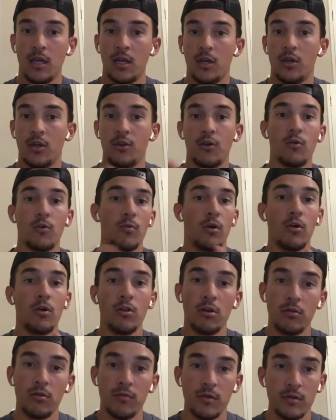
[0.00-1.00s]
no
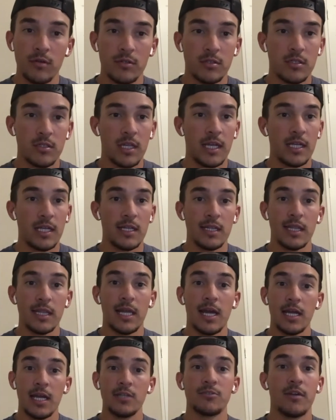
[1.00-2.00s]
rollovers,
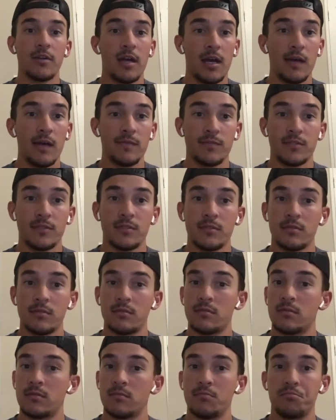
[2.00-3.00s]
line drives,
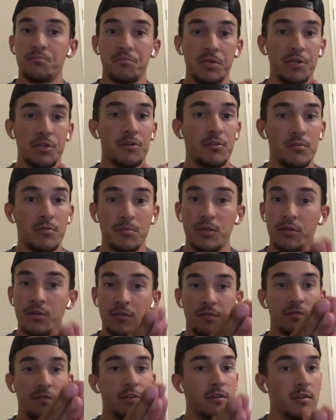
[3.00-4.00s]
middle of the
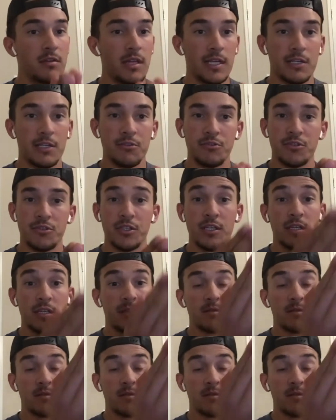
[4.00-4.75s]
field, usually